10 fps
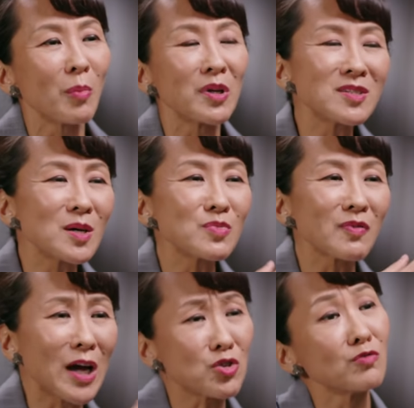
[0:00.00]
But in terms
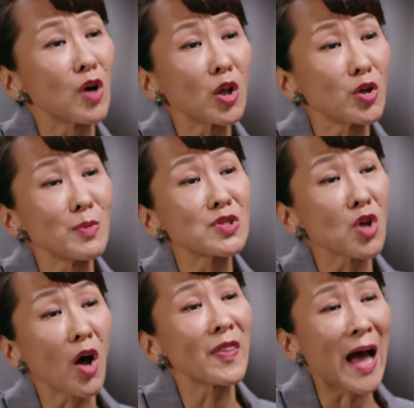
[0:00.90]
of actual volume, it's
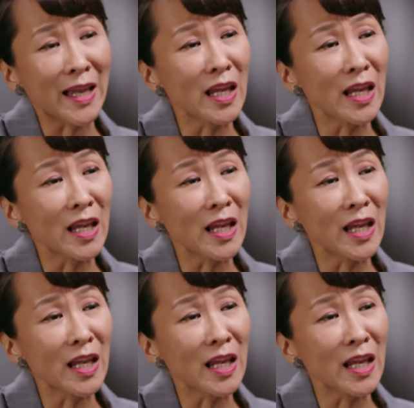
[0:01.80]
not that